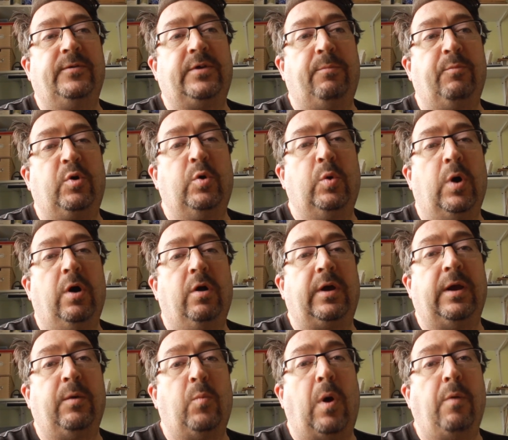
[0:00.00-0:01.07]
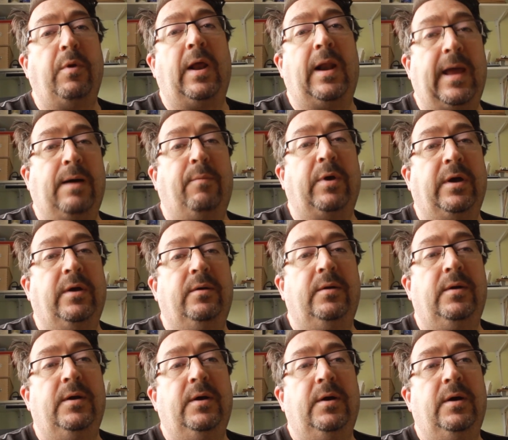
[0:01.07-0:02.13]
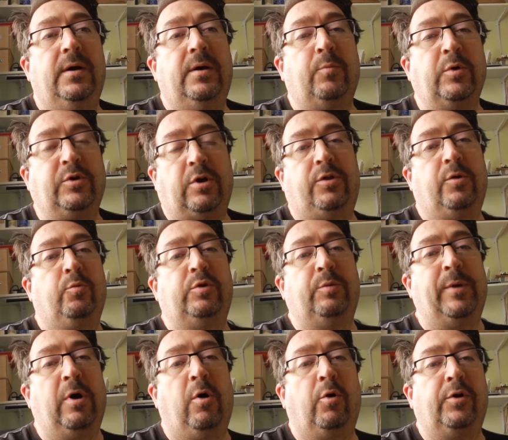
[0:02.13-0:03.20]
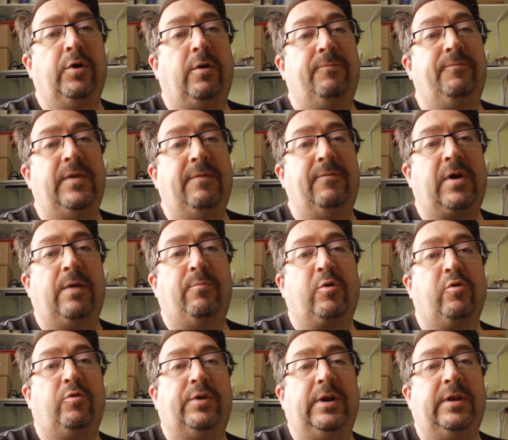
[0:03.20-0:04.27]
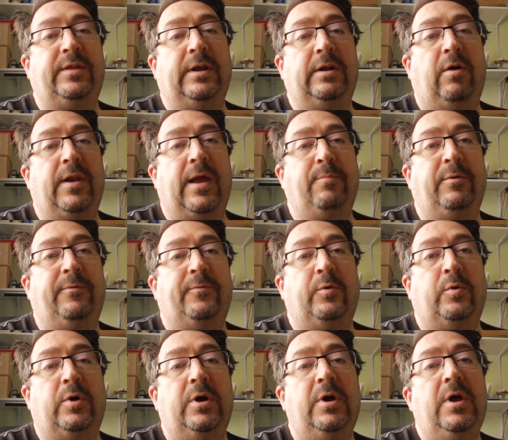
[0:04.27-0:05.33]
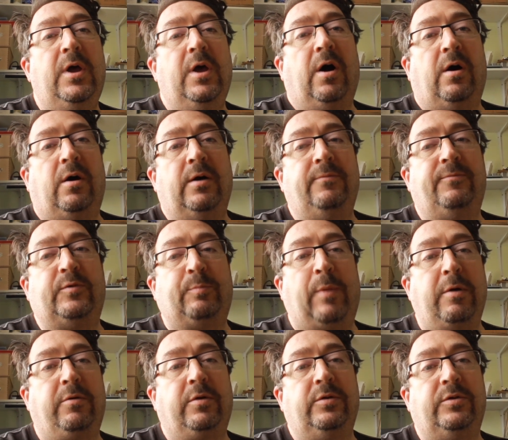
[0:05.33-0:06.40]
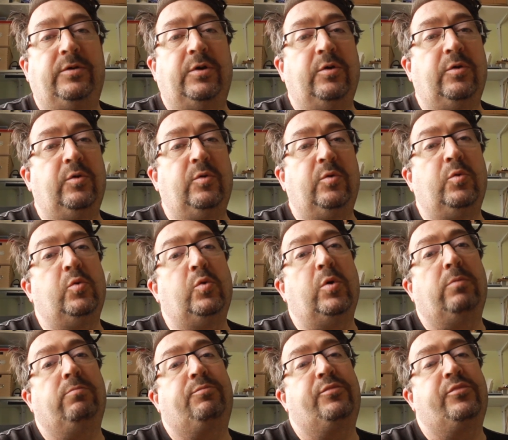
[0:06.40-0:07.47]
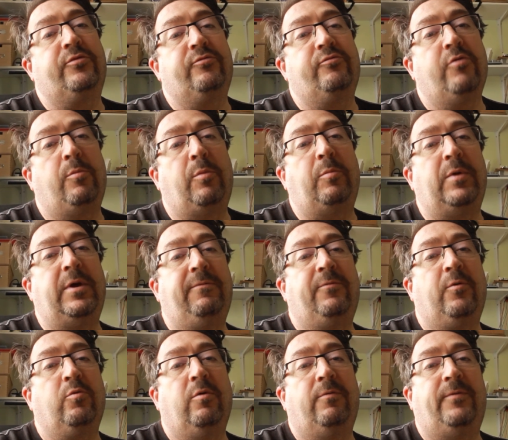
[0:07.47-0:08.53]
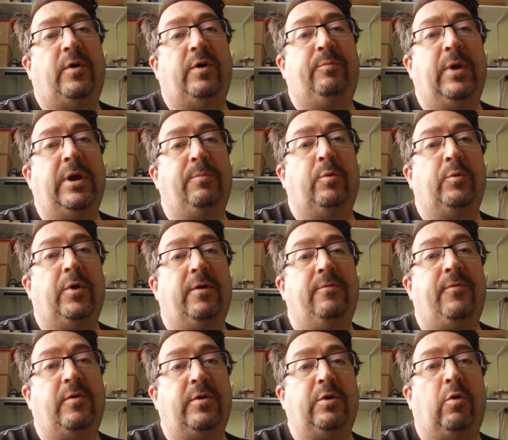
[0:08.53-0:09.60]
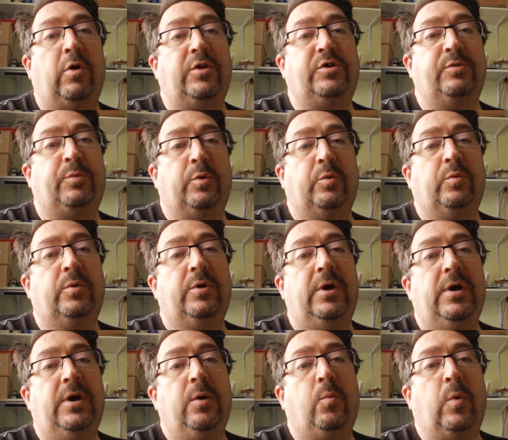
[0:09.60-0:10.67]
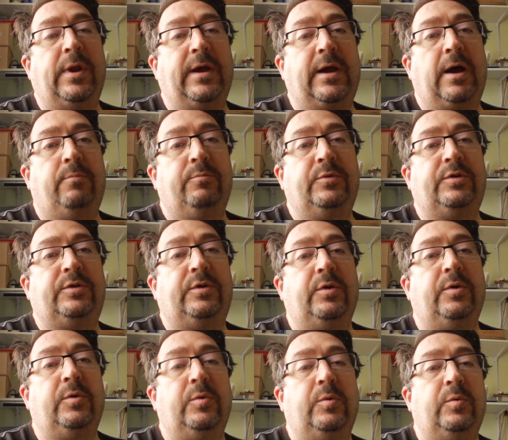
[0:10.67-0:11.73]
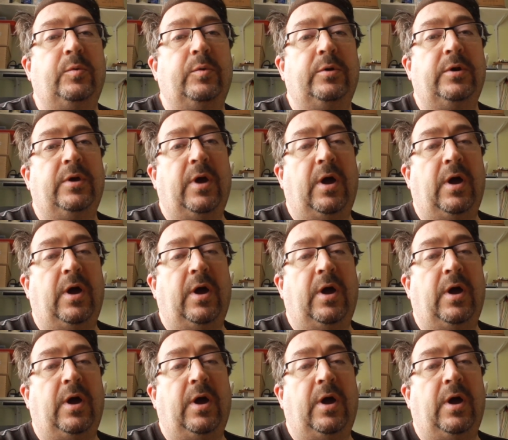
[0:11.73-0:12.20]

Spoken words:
for some quirk, it won't allow it, which I thought was a bit odd, and I've never come across anything like that before. I've spoken to probably 4 or 5 people that are very knowledgeable when it comes to